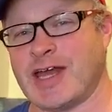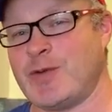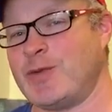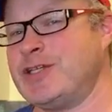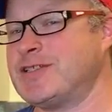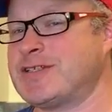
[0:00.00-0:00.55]

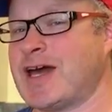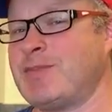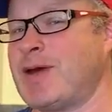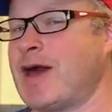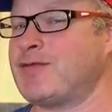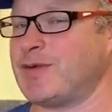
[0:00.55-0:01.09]
and we just
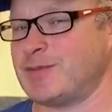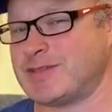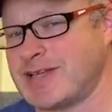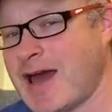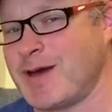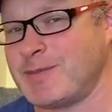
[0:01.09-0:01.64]
got back from
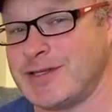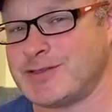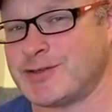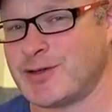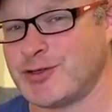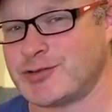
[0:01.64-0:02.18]

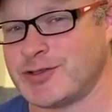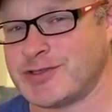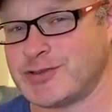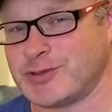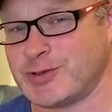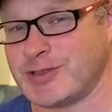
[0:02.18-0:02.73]
Tommy's Grocery
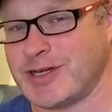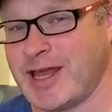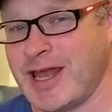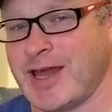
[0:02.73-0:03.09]
Store.